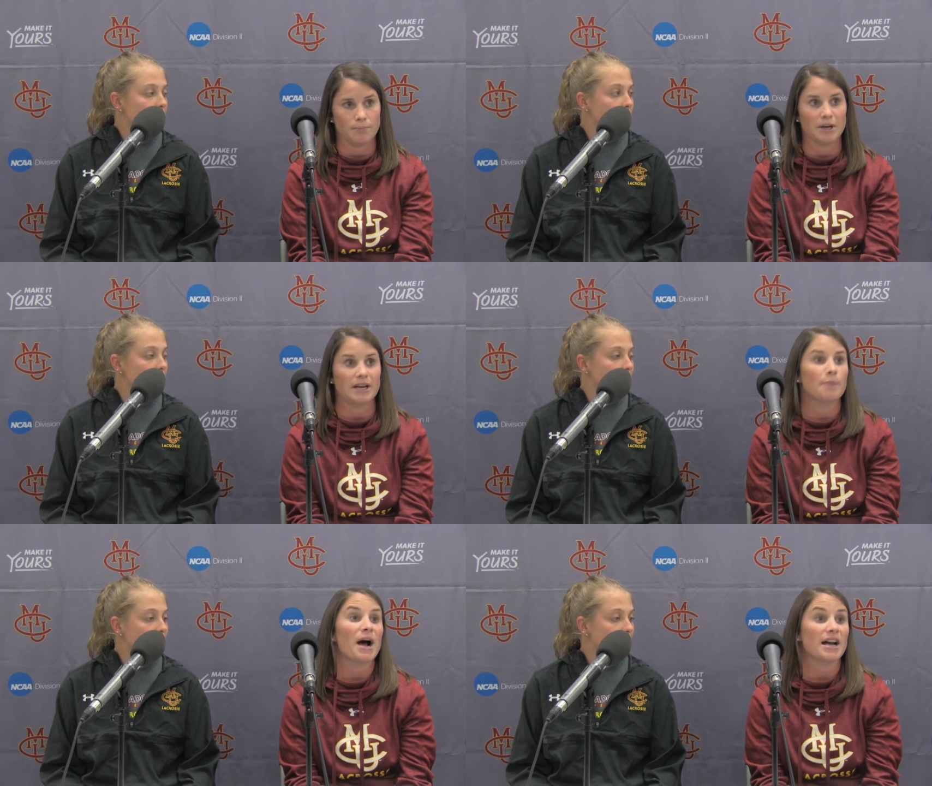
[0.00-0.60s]
Speaker 1: but
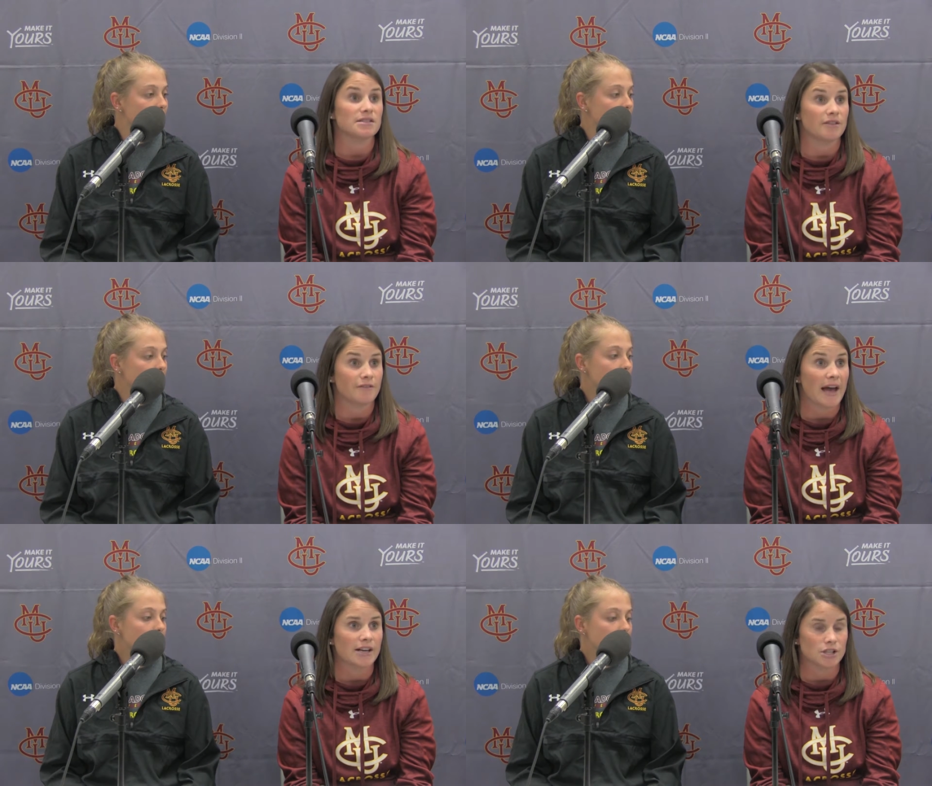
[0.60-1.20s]
in a
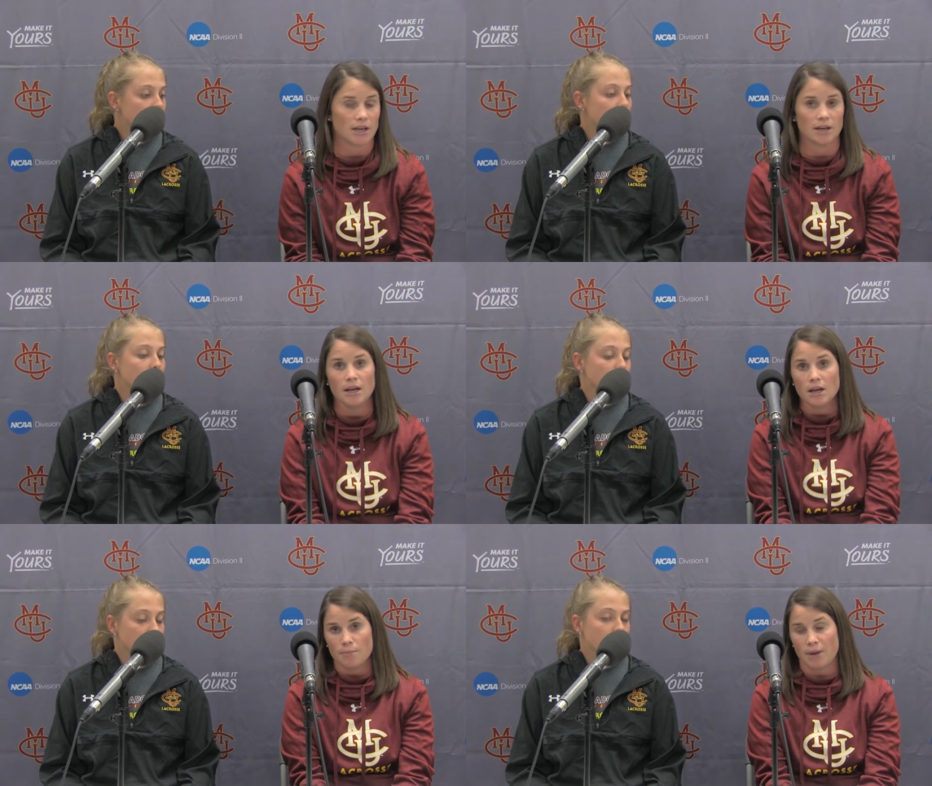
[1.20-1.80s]
positive fashion
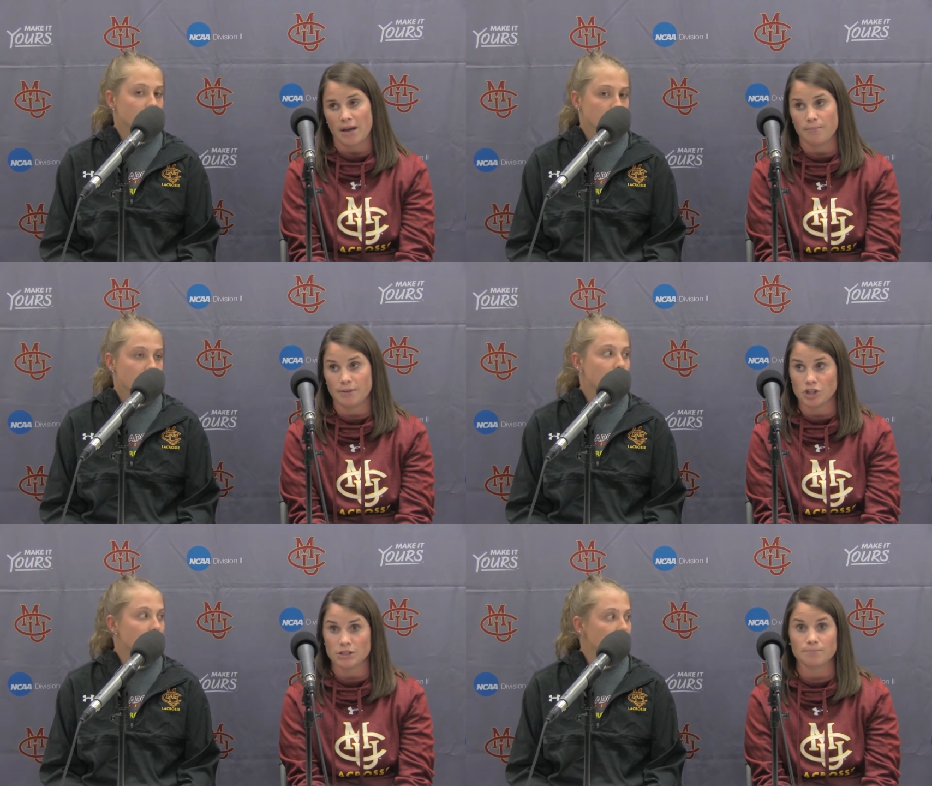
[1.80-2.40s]

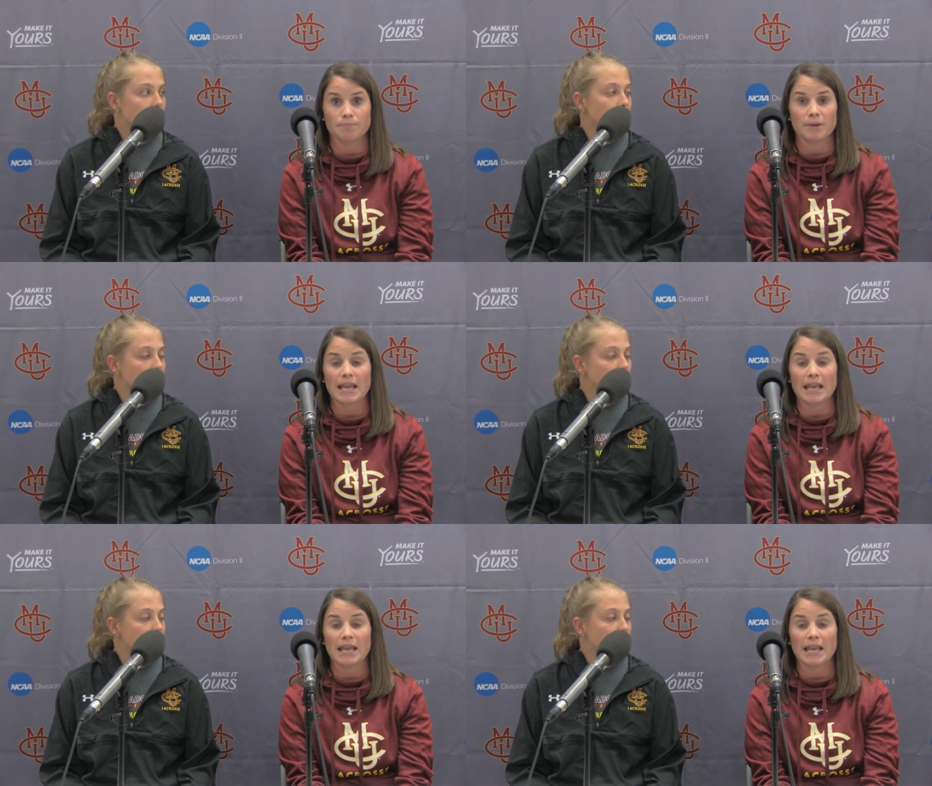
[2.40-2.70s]
by just